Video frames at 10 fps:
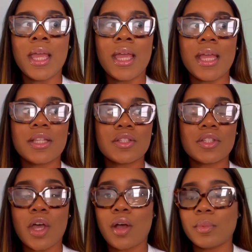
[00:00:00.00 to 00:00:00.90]
And
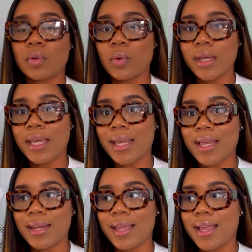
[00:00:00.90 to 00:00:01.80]
so I'm gonna go
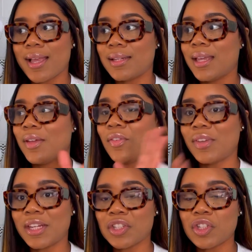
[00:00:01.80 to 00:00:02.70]
ahead and
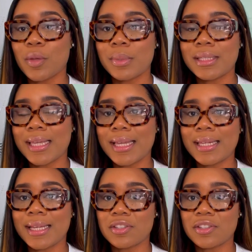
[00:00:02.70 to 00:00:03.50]
finish planning.